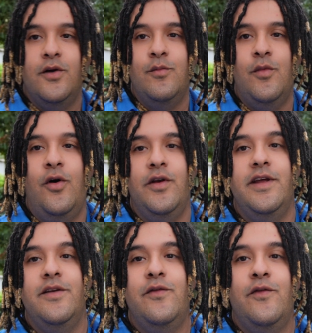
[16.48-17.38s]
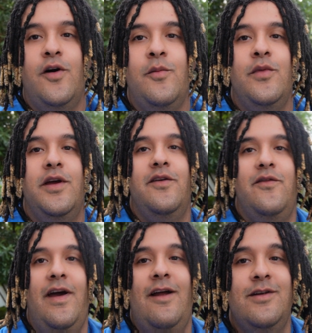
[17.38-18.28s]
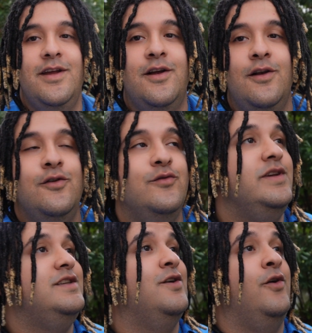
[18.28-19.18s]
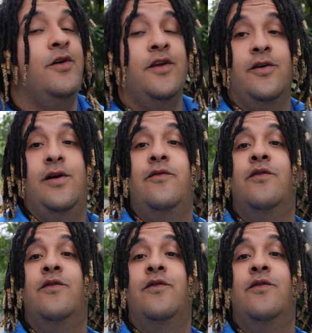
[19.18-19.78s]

morning from a very gloomy Tokyo. I've